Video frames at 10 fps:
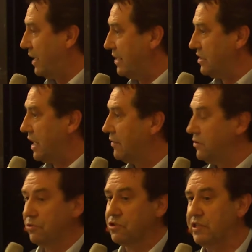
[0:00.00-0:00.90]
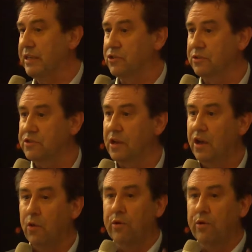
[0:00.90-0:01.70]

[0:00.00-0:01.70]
as in other jurisdictions,